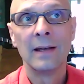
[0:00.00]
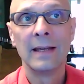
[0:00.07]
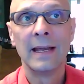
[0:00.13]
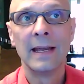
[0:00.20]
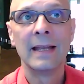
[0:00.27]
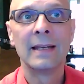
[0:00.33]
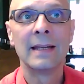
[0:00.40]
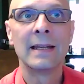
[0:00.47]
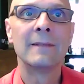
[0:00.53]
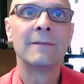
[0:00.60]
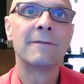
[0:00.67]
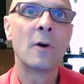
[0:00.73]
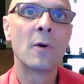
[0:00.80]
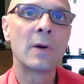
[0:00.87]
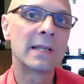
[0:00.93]
and
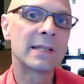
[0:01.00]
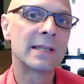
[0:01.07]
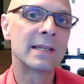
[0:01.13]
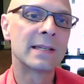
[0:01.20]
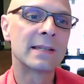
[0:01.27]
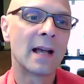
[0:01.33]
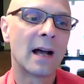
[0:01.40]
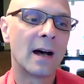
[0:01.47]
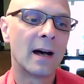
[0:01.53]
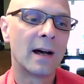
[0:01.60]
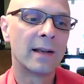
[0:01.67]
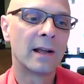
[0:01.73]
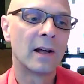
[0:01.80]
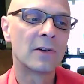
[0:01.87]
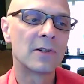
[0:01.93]
it focuses
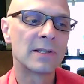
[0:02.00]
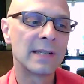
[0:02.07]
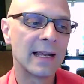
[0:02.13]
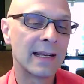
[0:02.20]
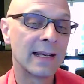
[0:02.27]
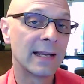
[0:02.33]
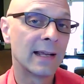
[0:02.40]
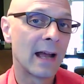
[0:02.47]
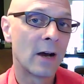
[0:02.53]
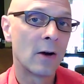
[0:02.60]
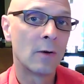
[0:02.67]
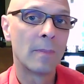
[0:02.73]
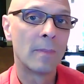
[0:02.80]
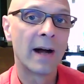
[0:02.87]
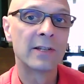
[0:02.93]
on understanding
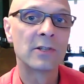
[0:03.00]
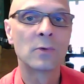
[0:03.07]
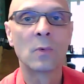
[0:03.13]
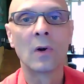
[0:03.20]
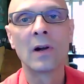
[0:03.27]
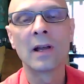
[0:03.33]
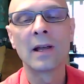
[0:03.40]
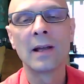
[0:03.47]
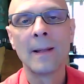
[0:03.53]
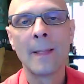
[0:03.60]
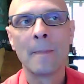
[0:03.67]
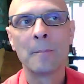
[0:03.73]
how minds work,